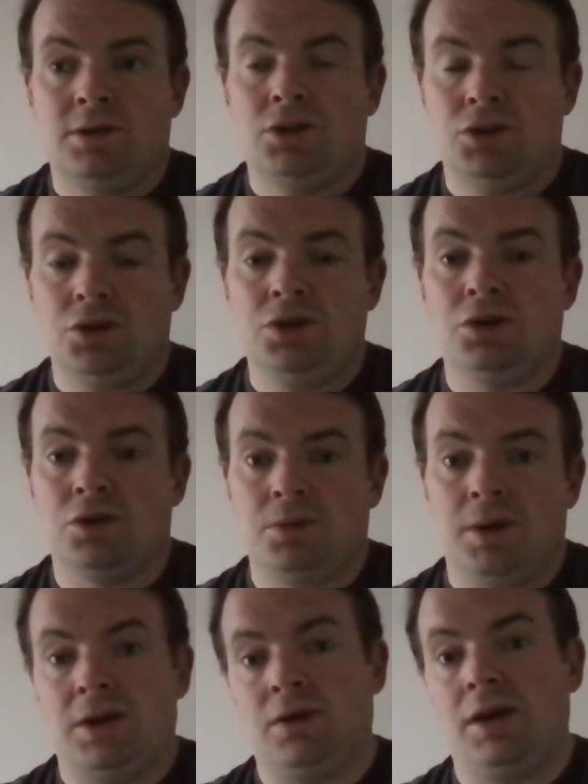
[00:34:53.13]
sure, you're going
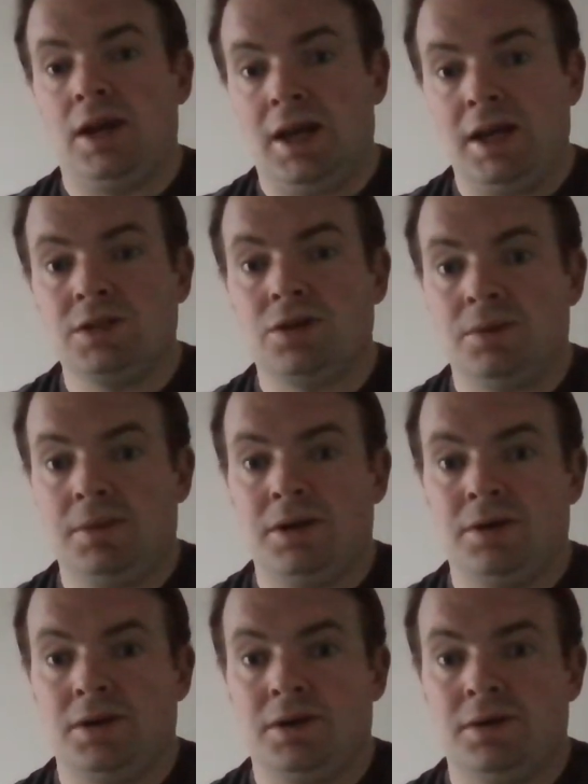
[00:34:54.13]
to be annoyed and he's going to be
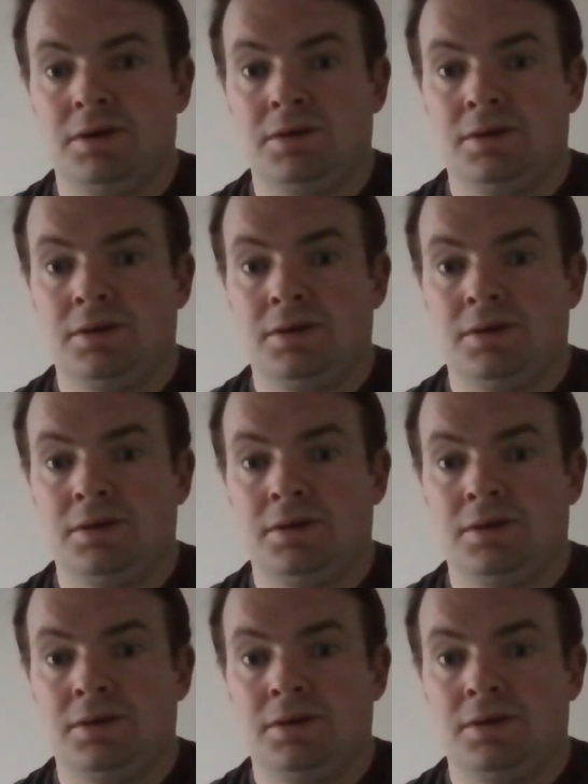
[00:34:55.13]
annoyed.